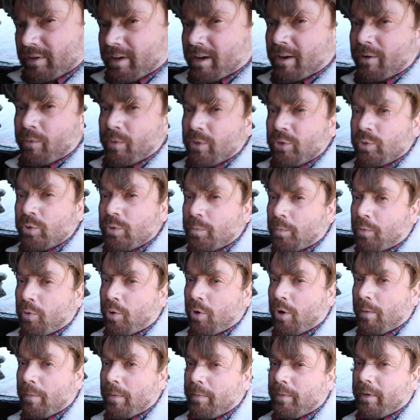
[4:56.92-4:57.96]
there which was
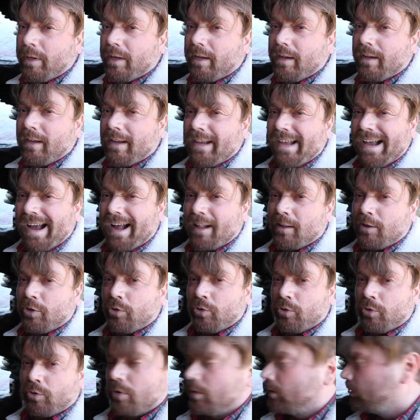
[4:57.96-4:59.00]
probably a
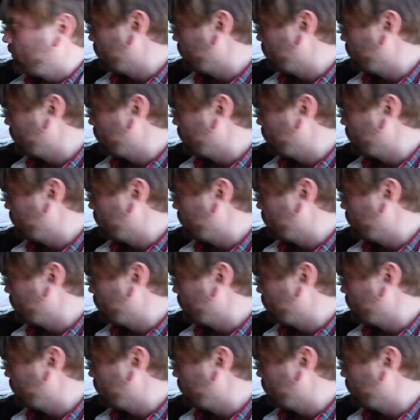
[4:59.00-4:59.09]
loo.